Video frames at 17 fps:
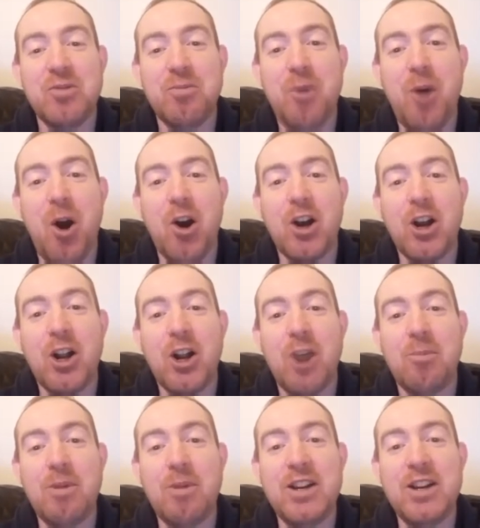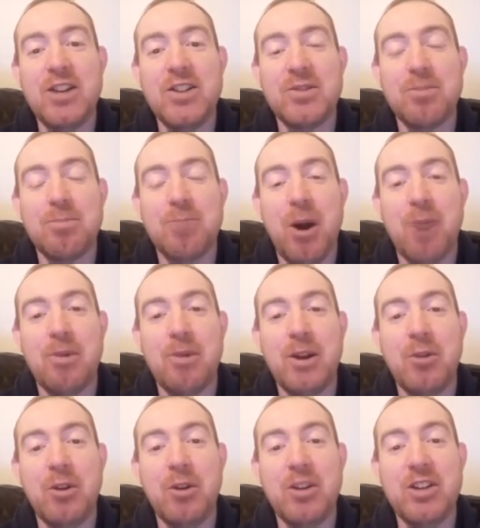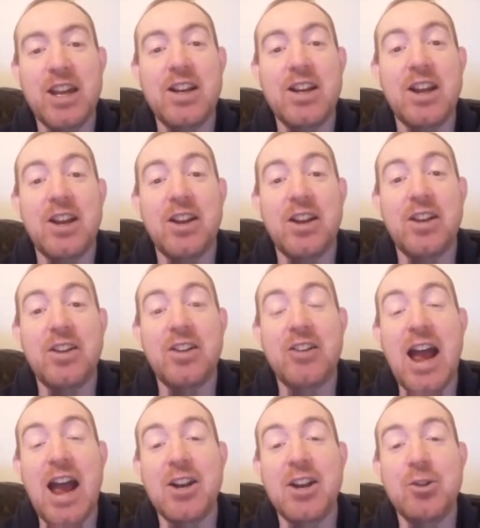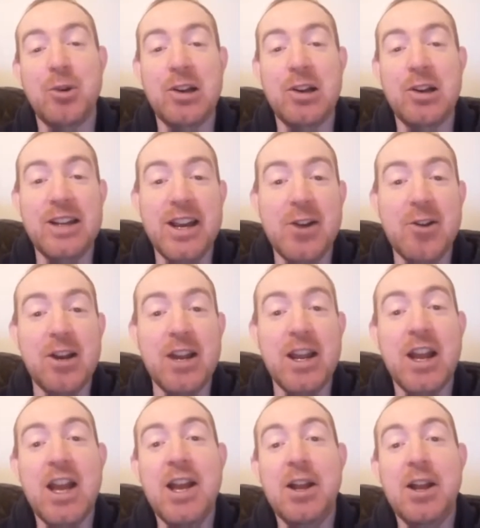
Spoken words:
Mortal Kombat is probably a thing that is annual, yearly.